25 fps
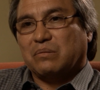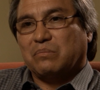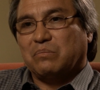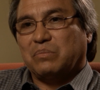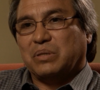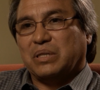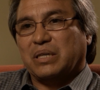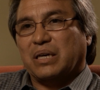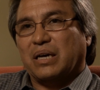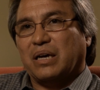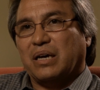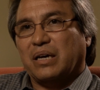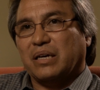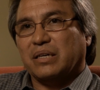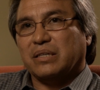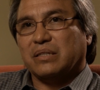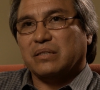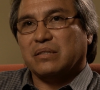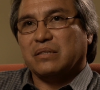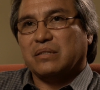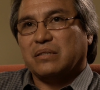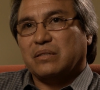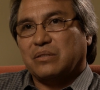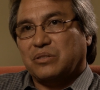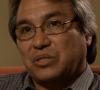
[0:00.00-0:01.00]

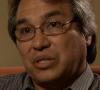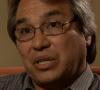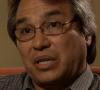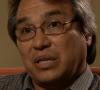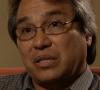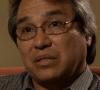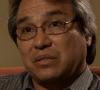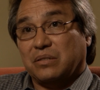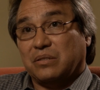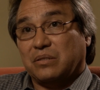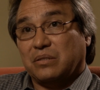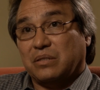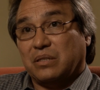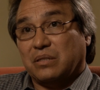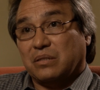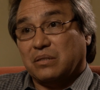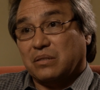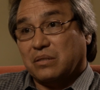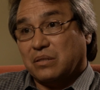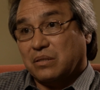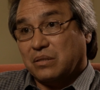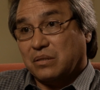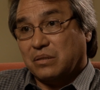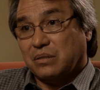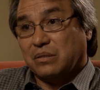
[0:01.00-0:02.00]
behind change that
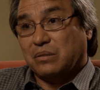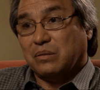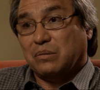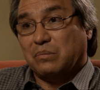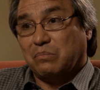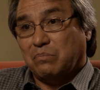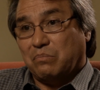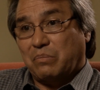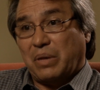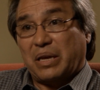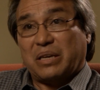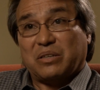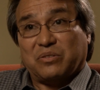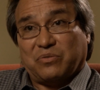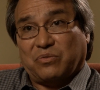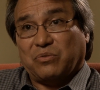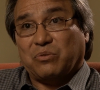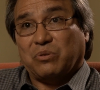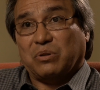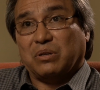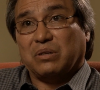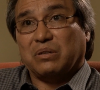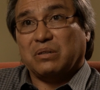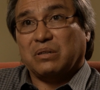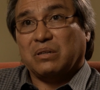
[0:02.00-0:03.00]
makes
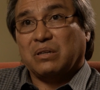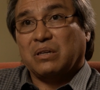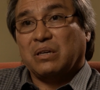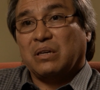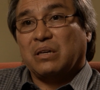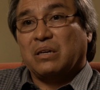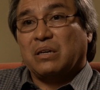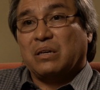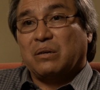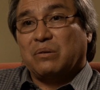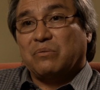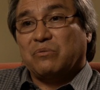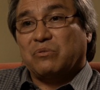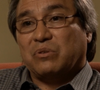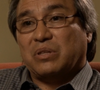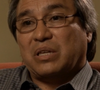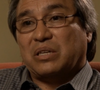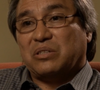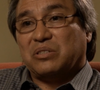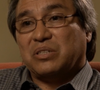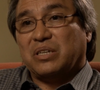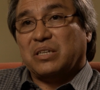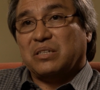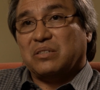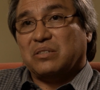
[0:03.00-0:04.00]
for
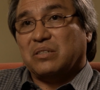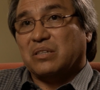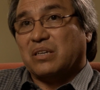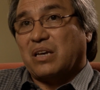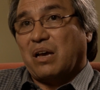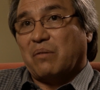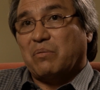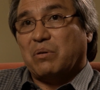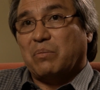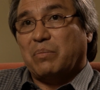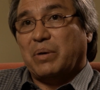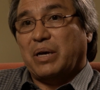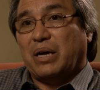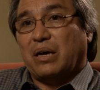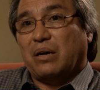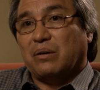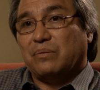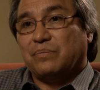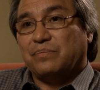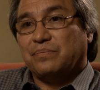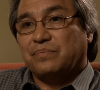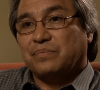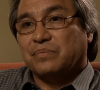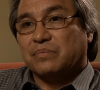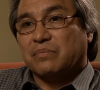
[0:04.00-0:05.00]
that change to come about.
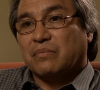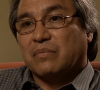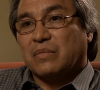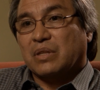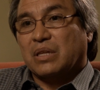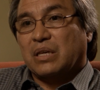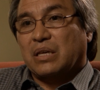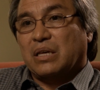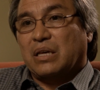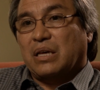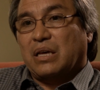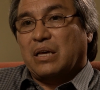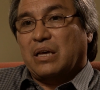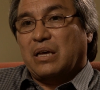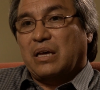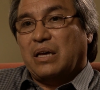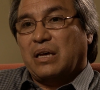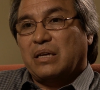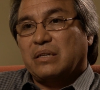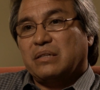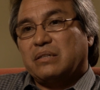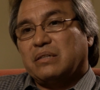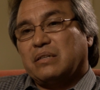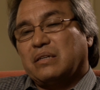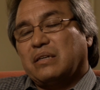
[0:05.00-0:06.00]

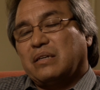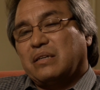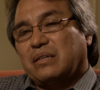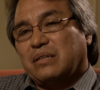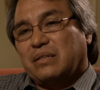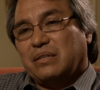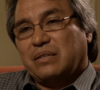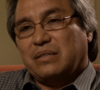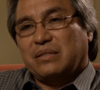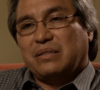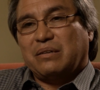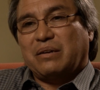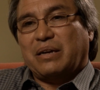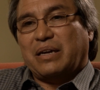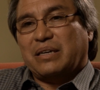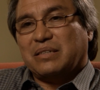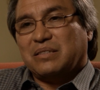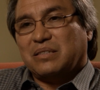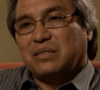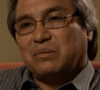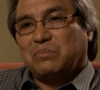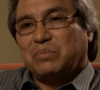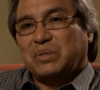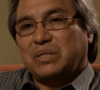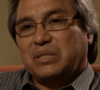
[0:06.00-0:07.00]
And there
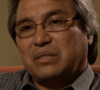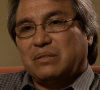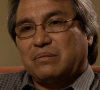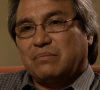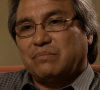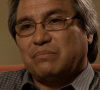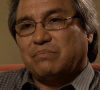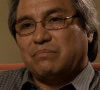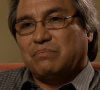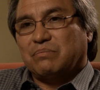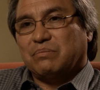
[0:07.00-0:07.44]
has to be